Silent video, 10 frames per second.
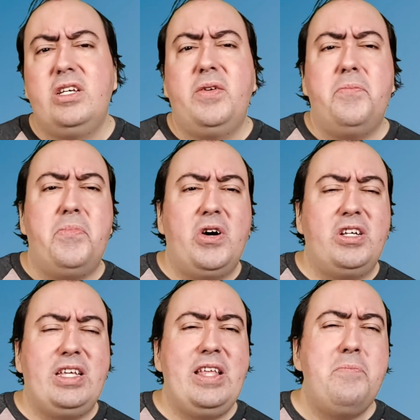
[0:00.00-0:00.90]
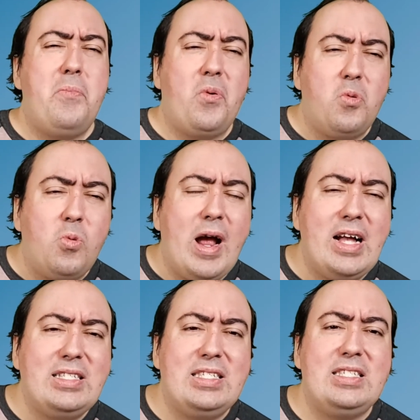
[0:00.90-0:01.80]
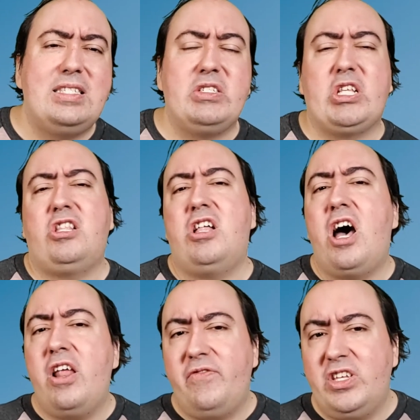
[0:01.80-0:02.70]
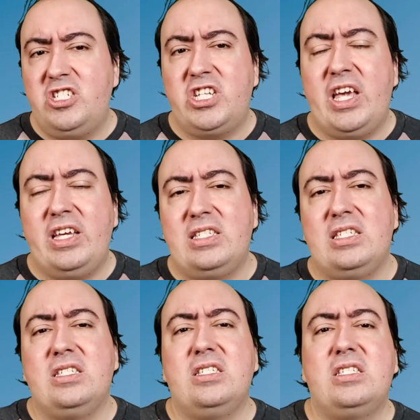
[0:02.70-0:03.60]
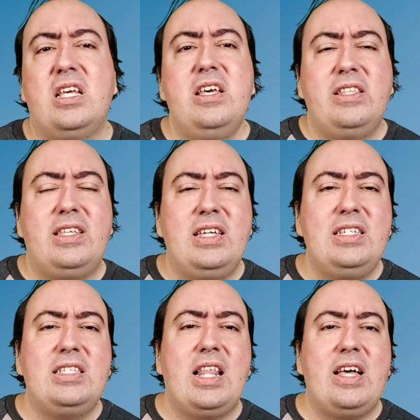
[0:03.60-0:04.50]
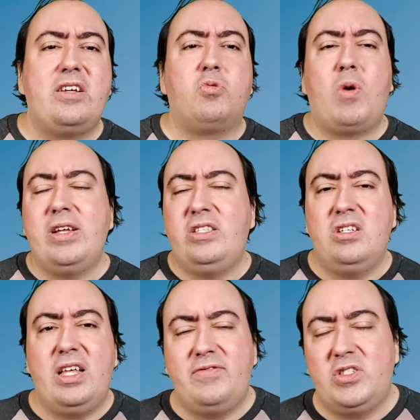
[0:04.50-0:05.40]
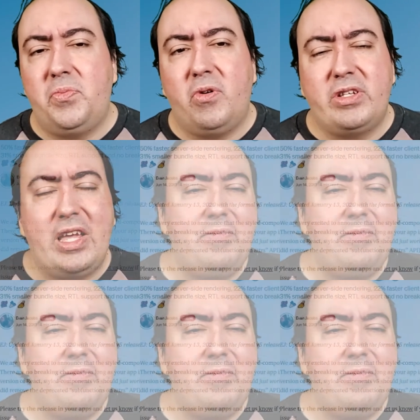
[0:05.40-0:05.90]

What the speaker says: But in practice, there's a lot of edge cases. Things like right to left support can